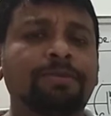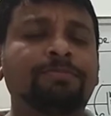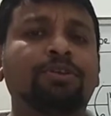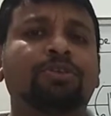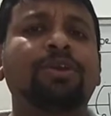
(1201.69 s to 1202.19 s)

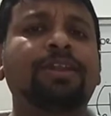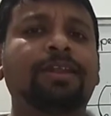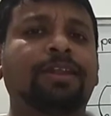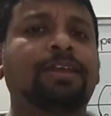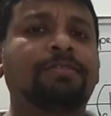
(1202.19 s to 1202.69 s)

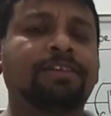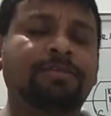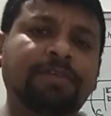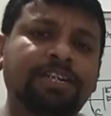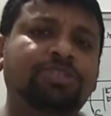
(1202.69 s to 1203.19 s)
photoelectric effect.
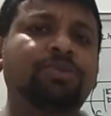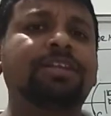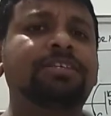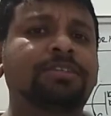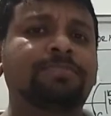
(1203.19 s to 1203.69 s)
First one
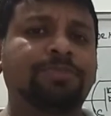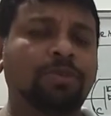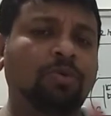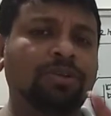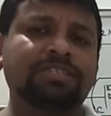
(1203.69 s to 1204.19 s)
is,
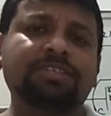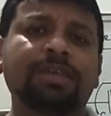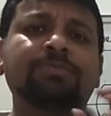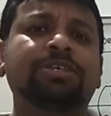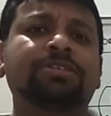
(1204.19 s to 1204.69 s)
what is the
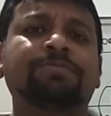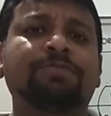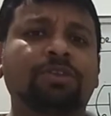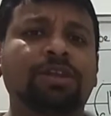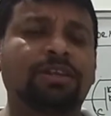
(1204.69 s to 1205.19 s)
uses of
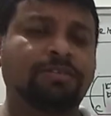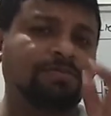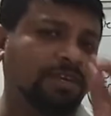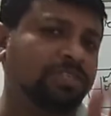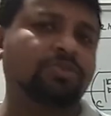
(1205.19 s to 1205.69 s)
photoelectric?
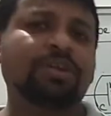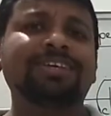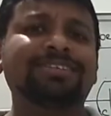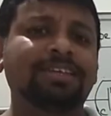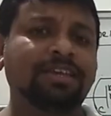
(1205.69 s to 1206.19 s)
First one
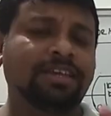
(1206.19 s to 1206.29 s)
is